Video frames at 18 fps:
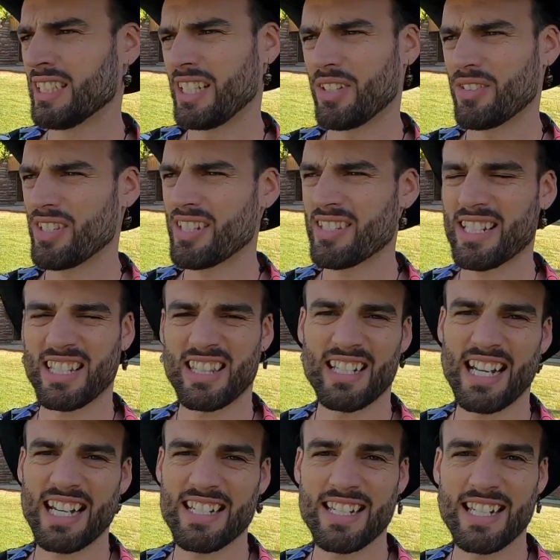since like
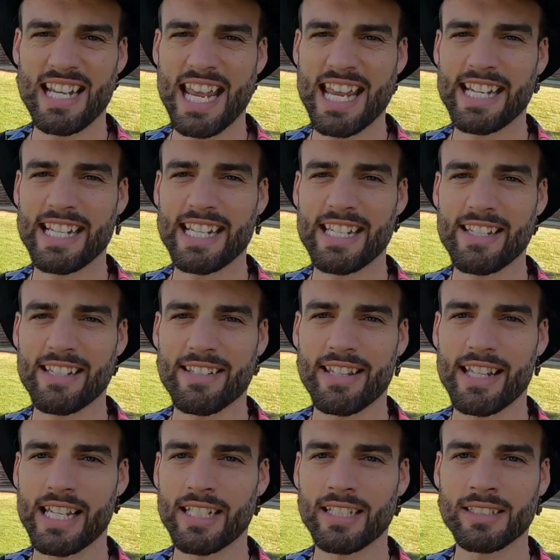the
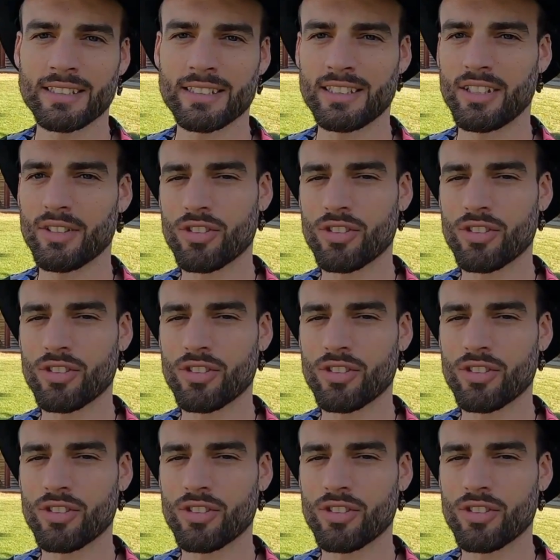1980s. They